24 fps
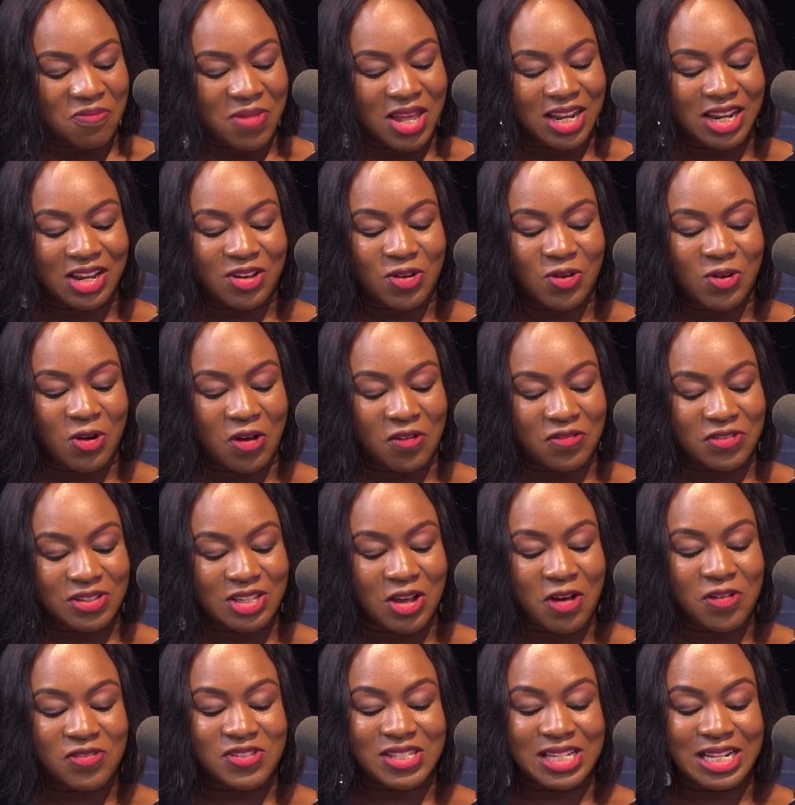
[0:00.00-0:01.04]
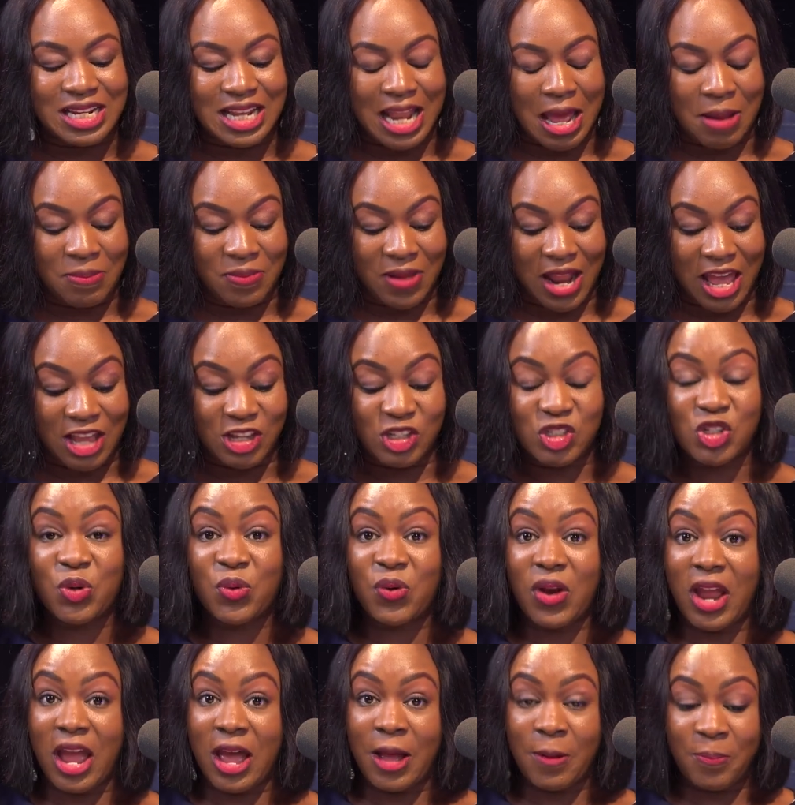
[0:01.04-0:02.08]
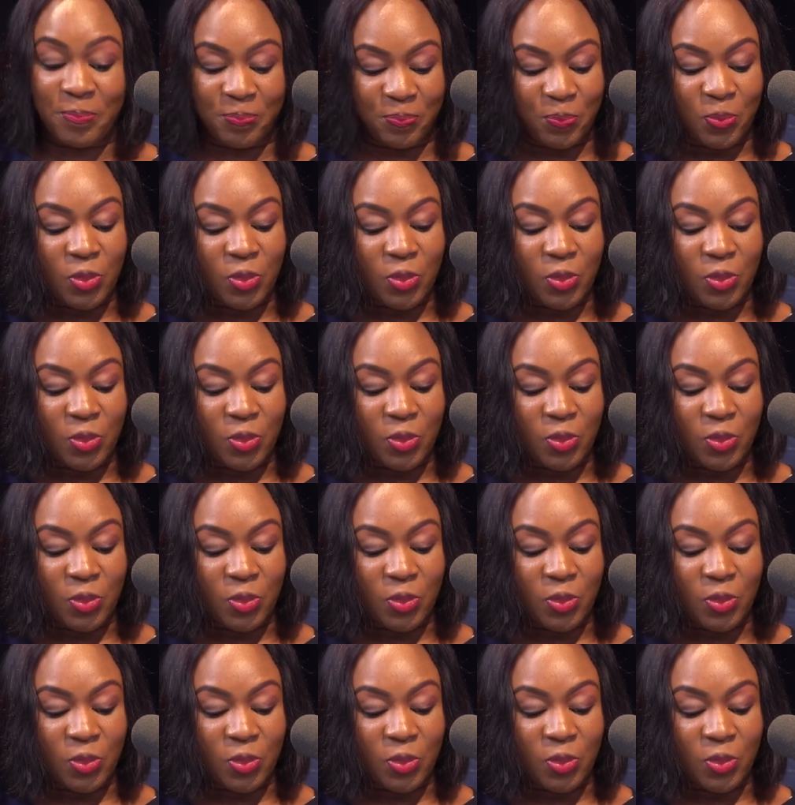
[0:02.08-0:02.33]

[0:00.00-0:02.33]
Medical Officer of SYNLAB Nigeria